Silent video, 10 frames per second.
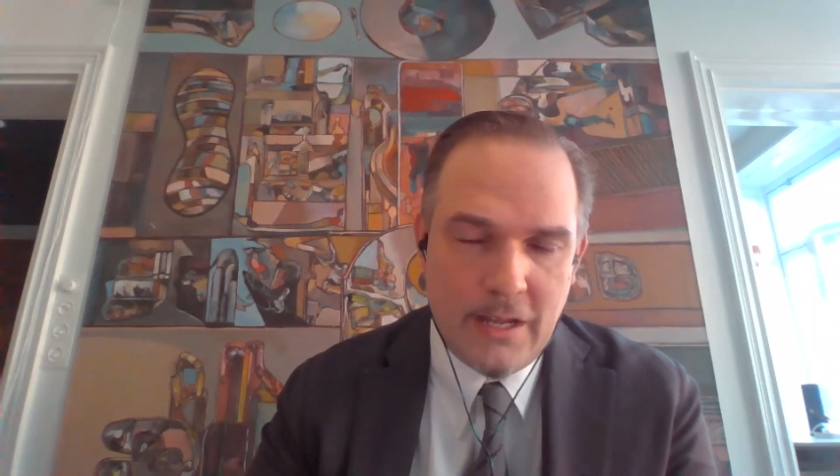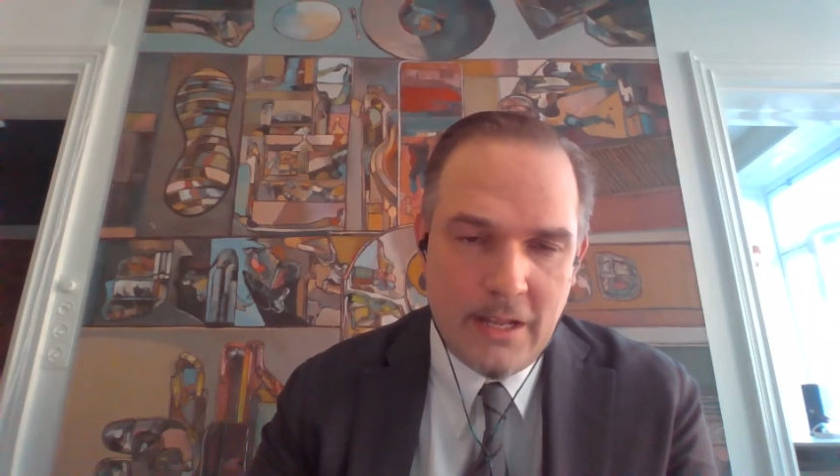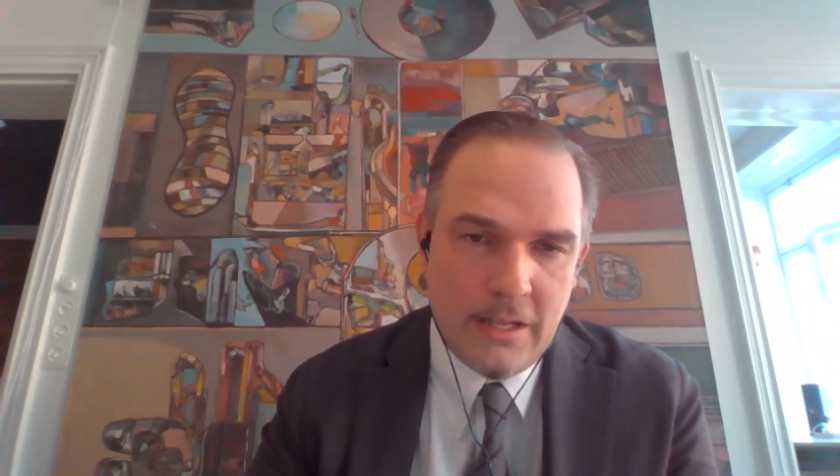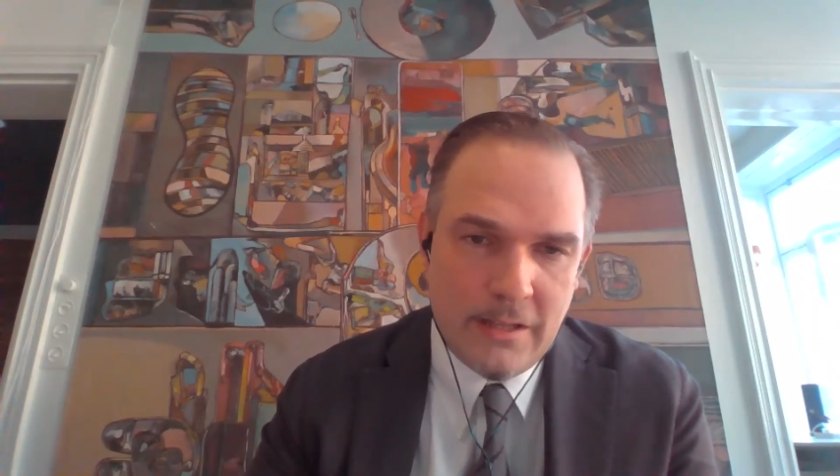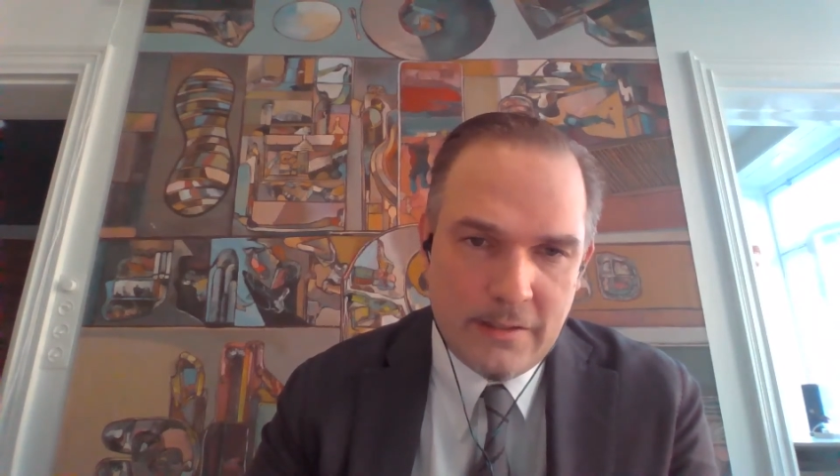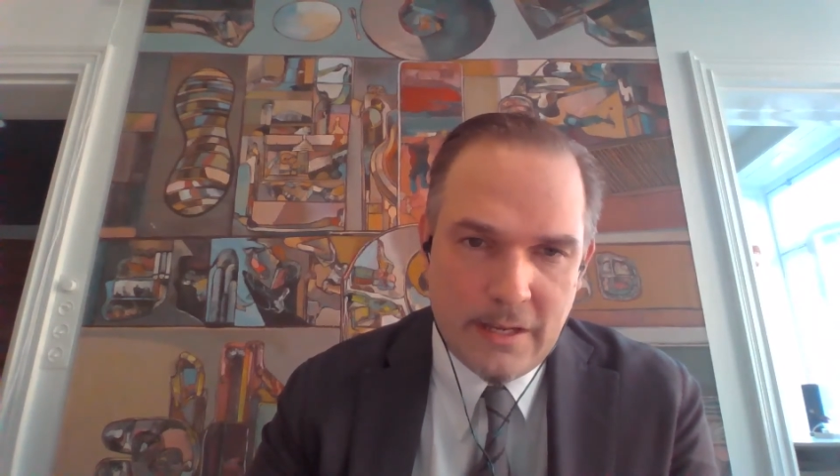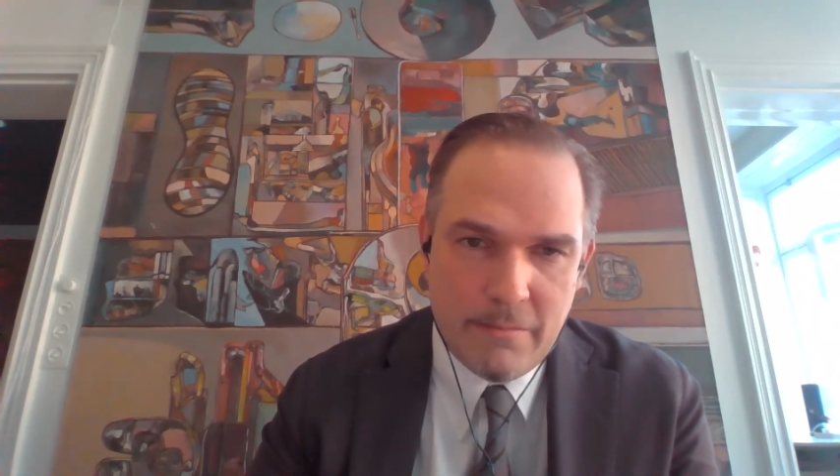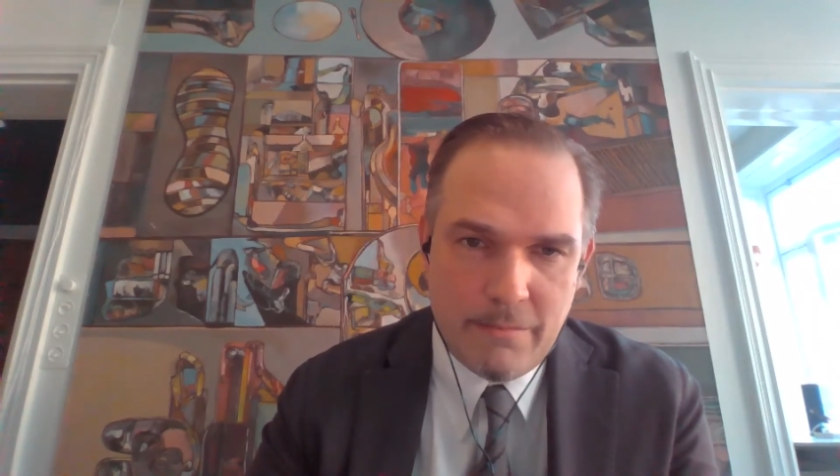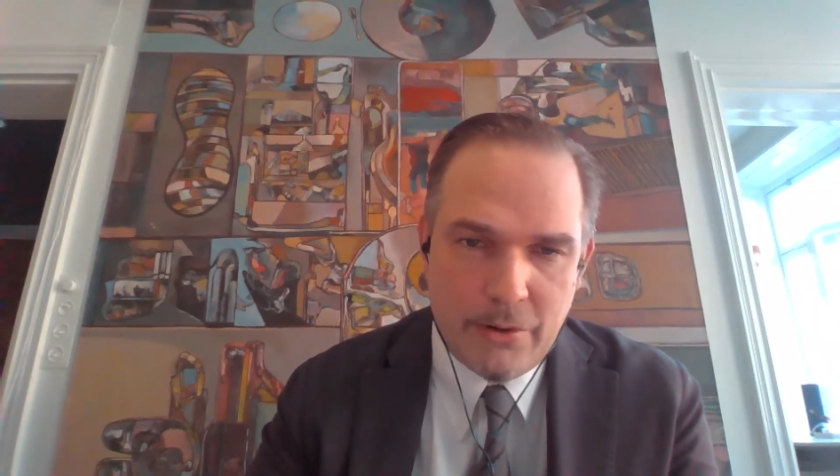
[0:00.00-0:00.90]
And the same